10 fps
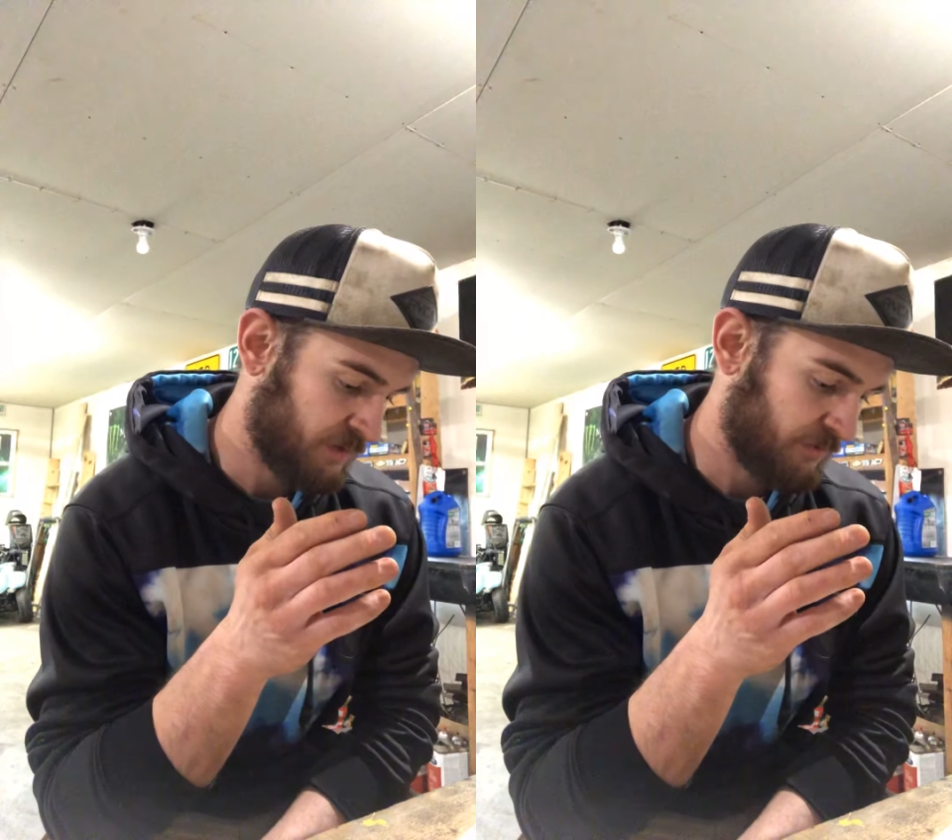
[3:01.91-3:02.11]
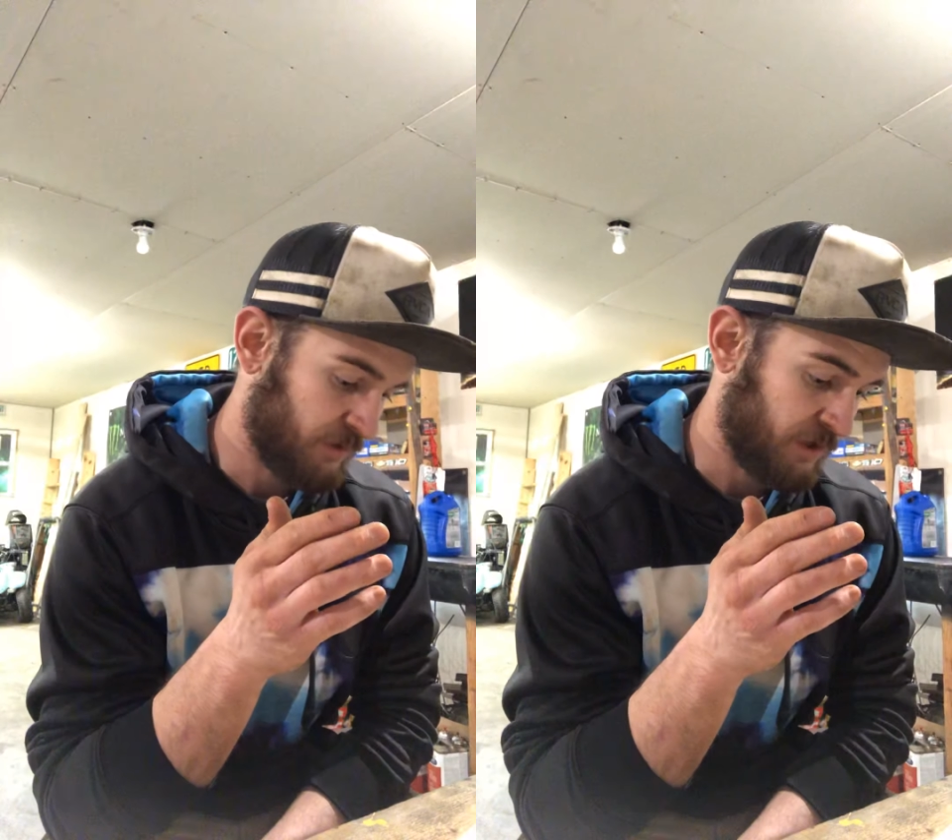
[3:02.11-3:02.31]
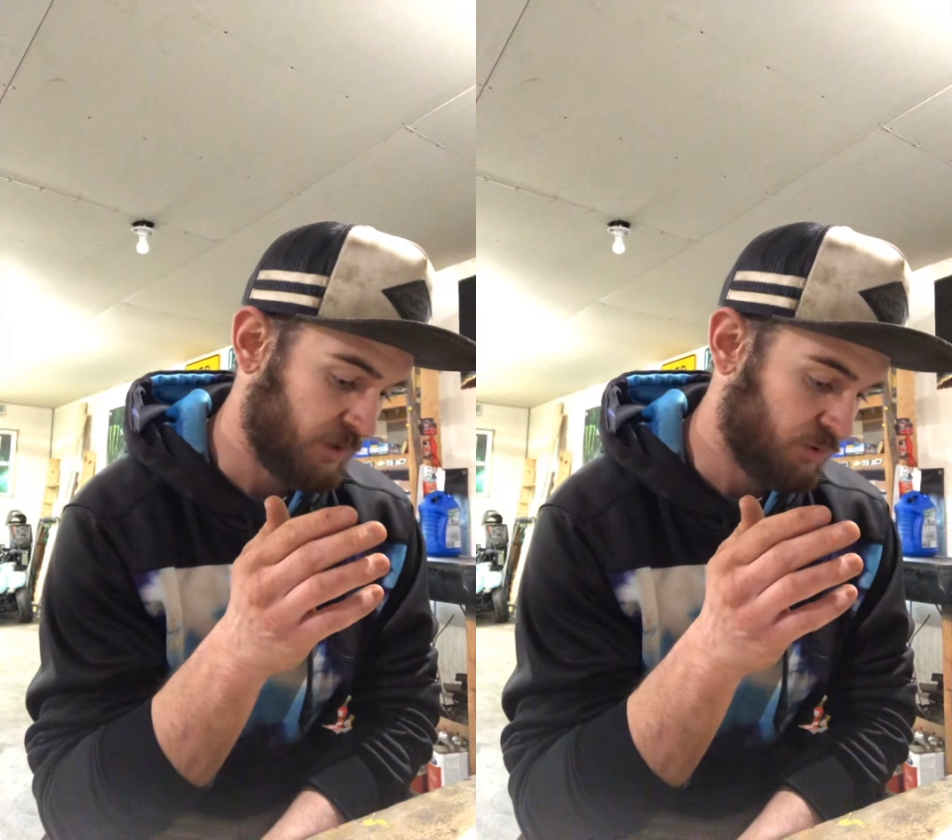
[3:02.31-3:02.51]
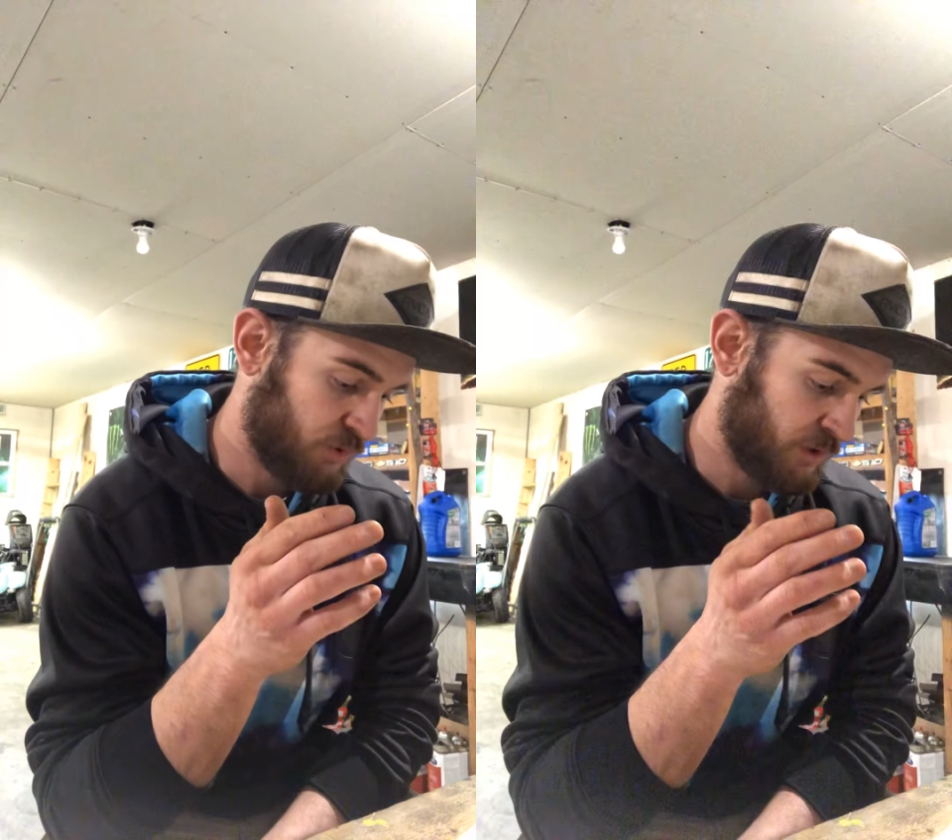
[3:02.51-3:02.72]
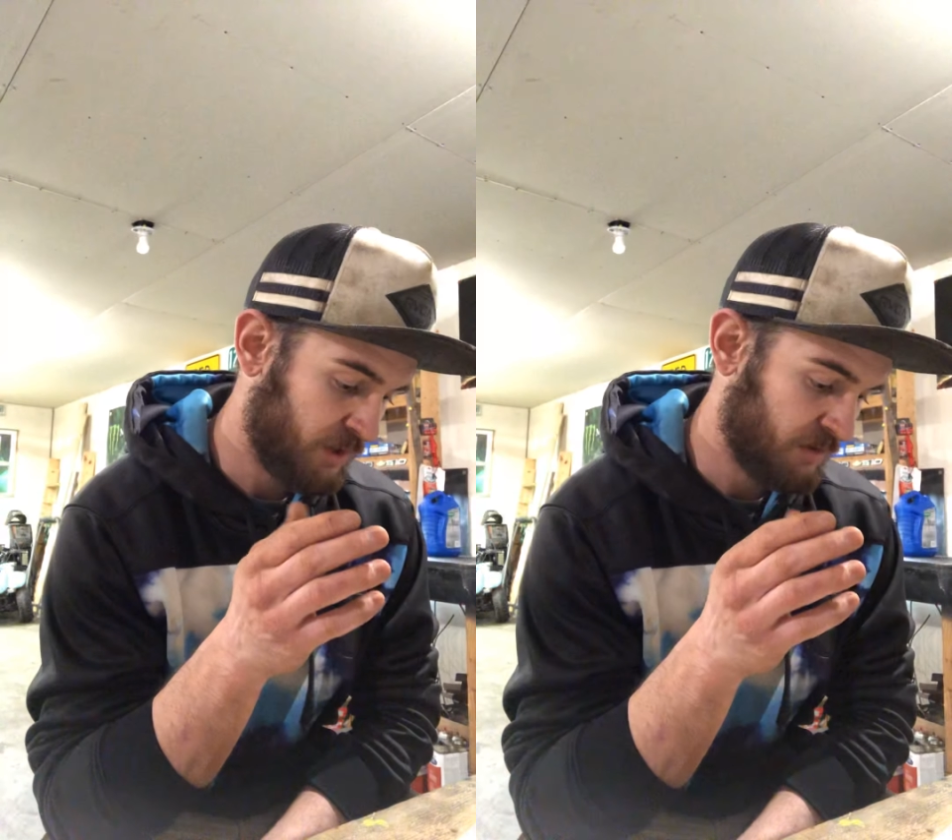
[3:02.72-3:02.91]
for the
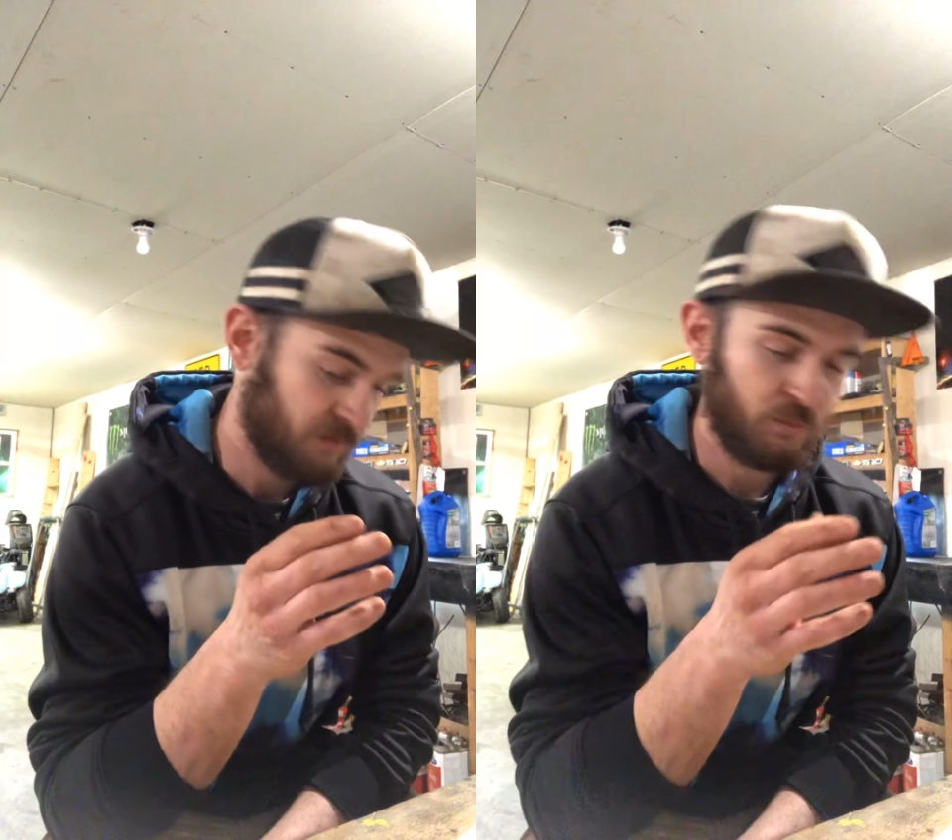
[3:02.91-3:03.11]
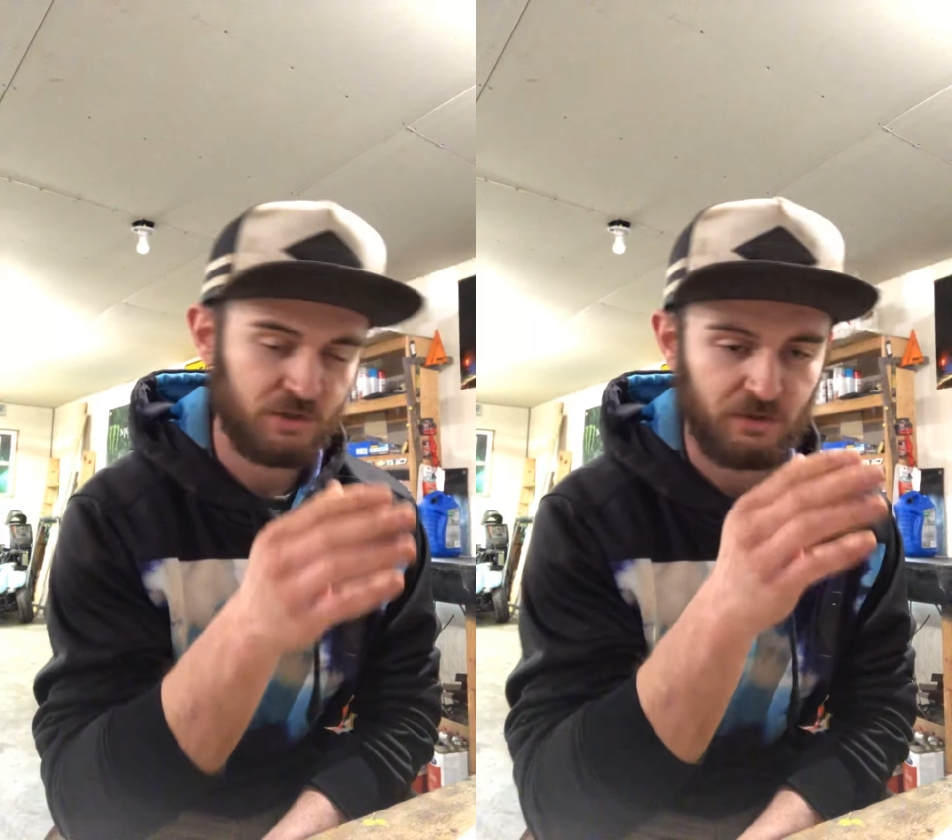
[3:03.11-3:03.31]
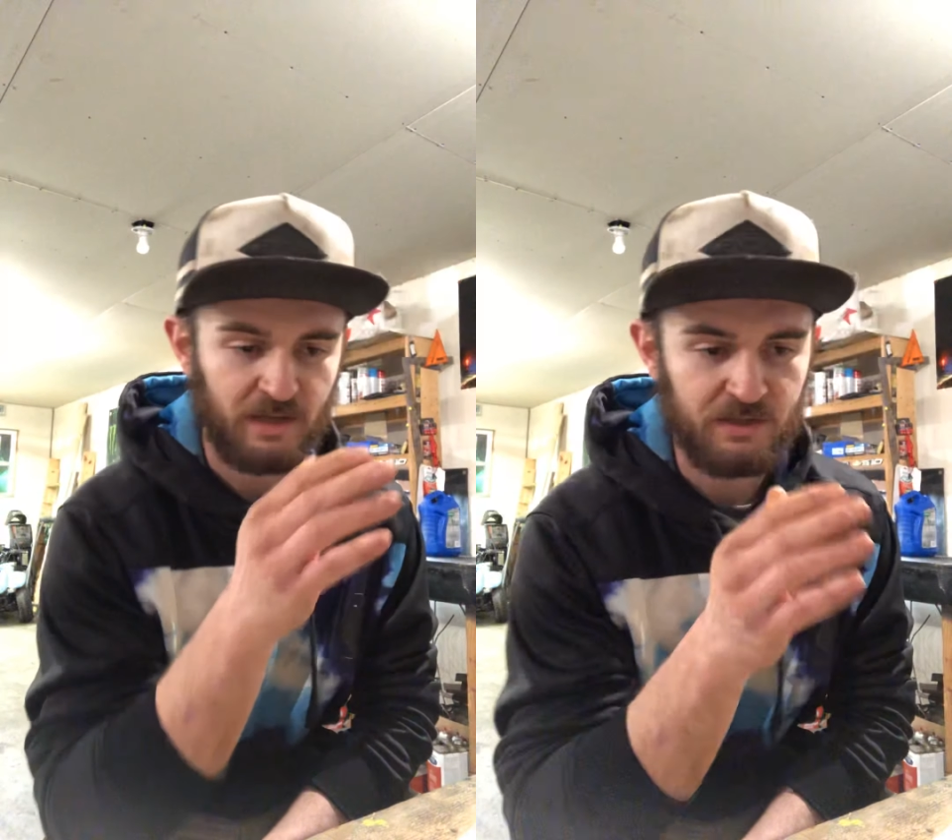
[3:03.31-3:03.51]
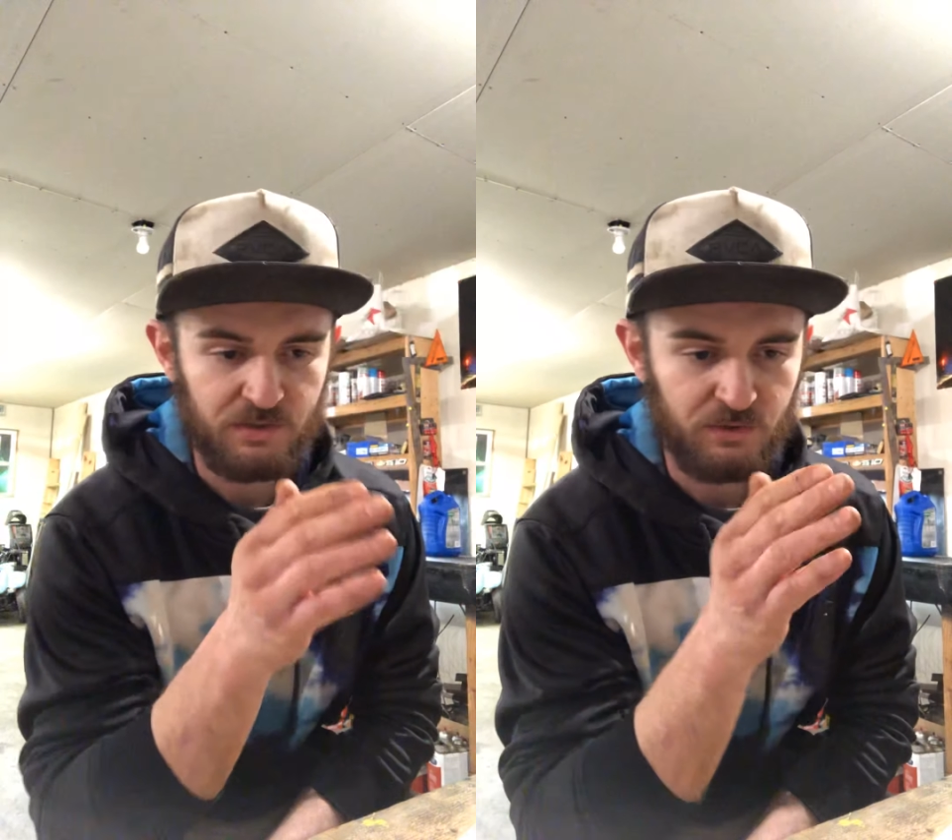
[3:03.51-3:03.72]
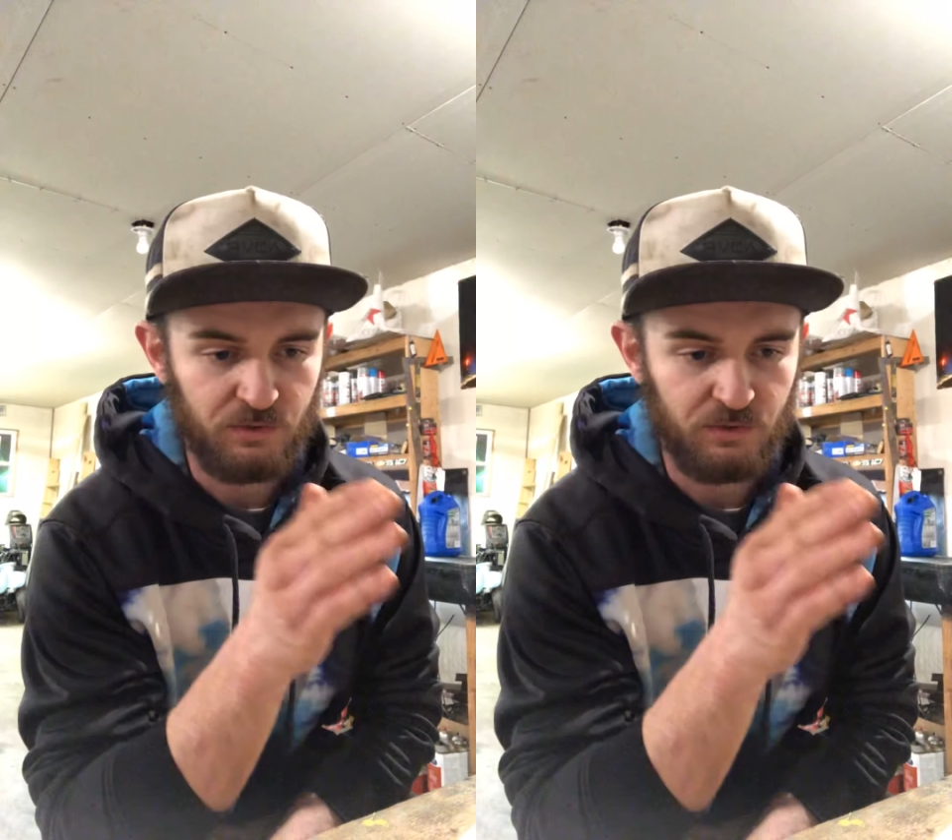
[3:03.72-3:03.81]
U-joint, which allows you